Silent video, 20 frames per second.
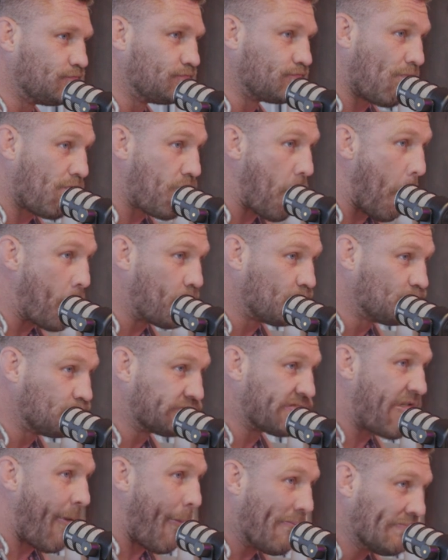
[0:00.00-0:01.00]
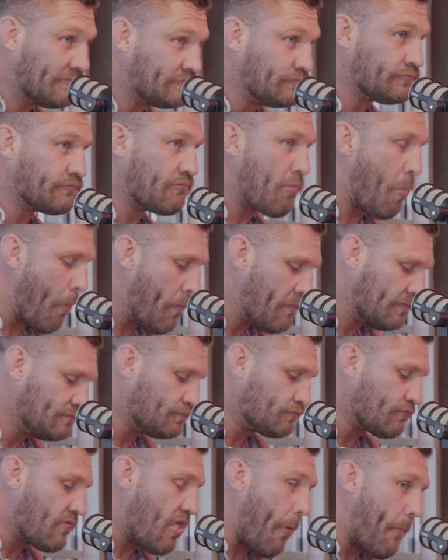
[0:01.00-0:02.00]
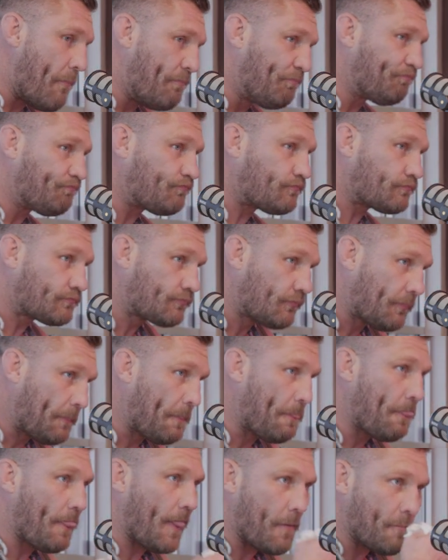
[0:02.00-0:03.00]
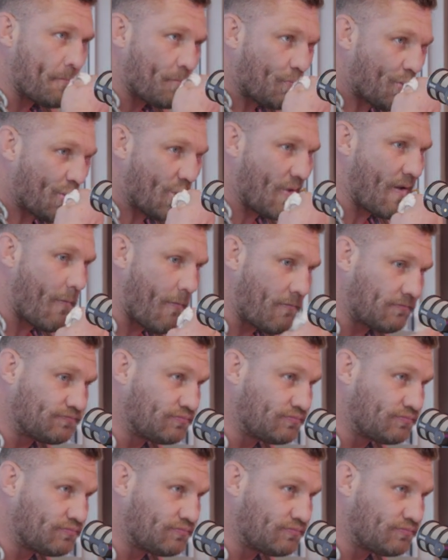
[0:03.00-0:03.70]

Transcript: was a great choice. I love the ambience. The chicken